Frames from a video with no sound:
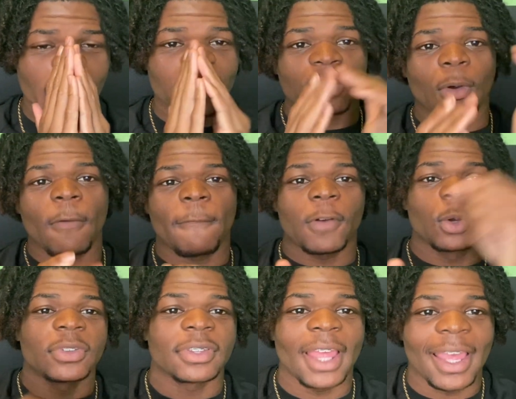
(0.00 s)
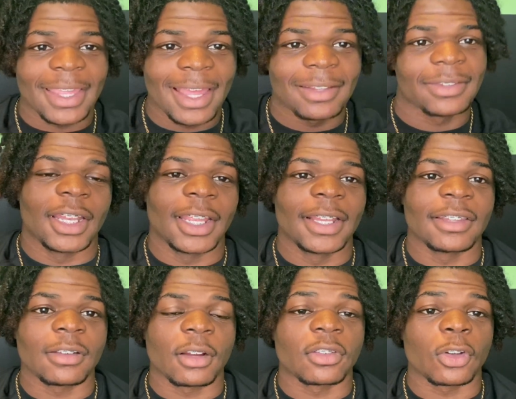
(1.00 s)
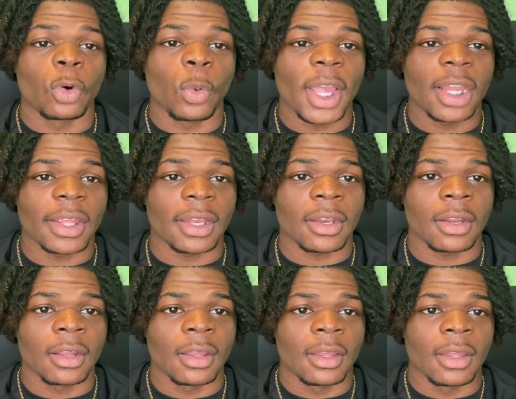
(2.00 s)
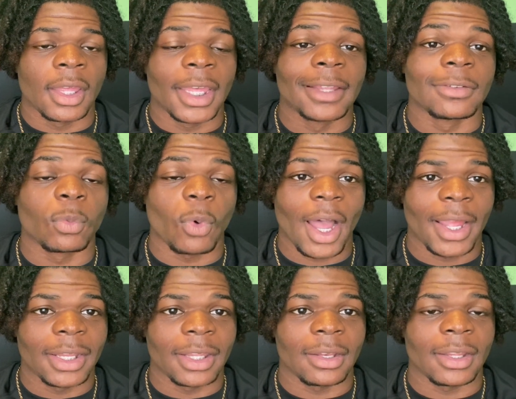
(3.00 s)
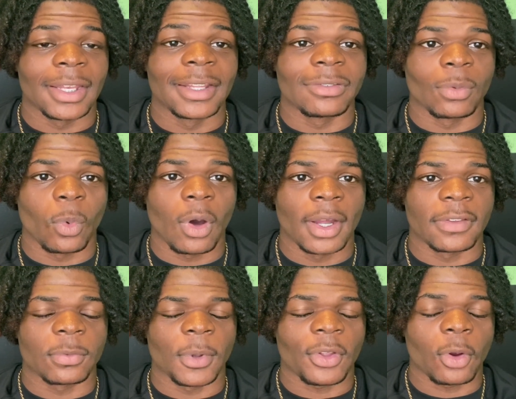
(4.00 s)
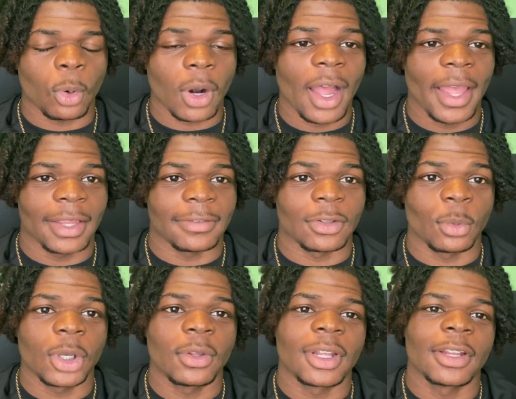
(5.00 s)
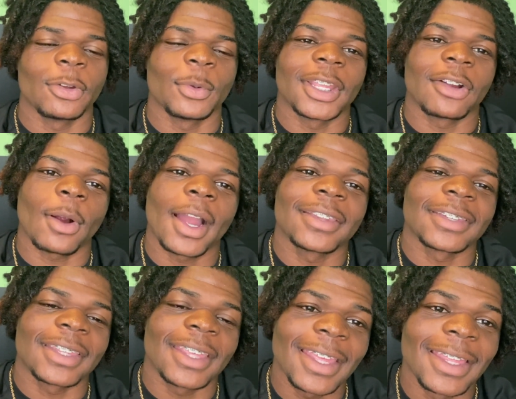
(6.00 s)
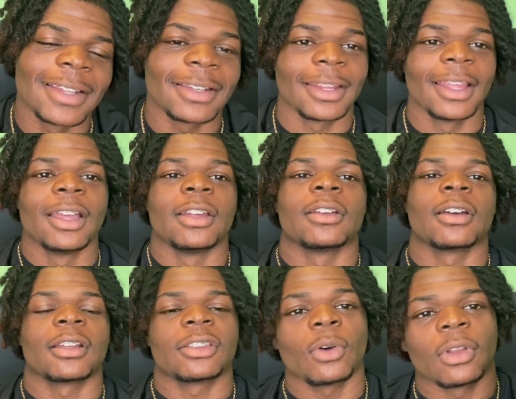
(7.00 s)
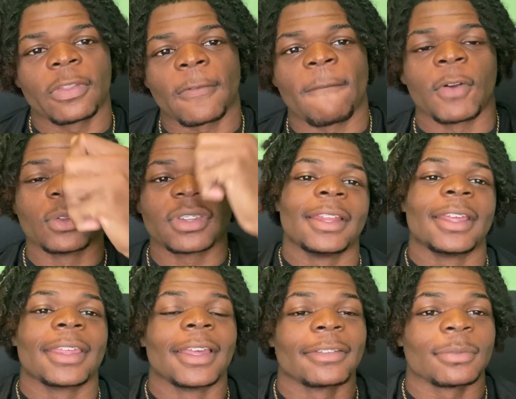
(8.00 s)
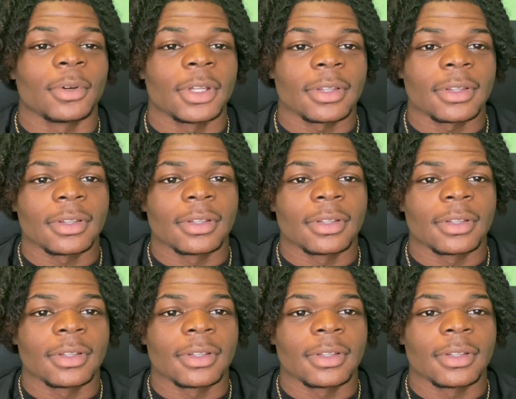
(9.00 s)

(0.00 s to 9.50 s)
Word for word: He throw a fruit snack at us. And then he starts equating his whining and his wants with crying. So what are you gonna do when he cries again? You're gonna throw another fruit snack, and guess what?